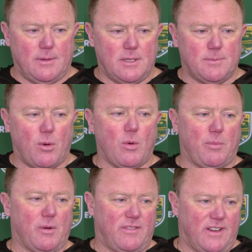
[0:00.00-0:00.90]
it's more
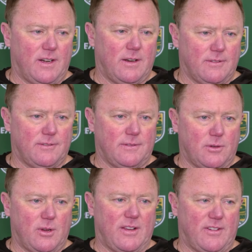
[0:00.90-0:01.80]
preventative.
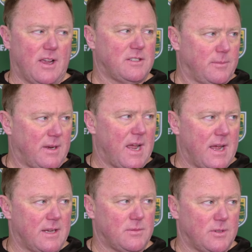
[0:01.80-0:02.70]
We've got some
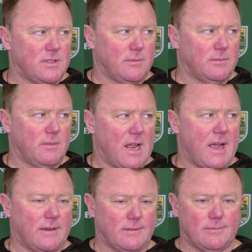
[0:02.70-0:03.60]
guys with some,
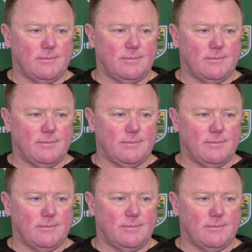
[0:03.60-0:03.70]
like,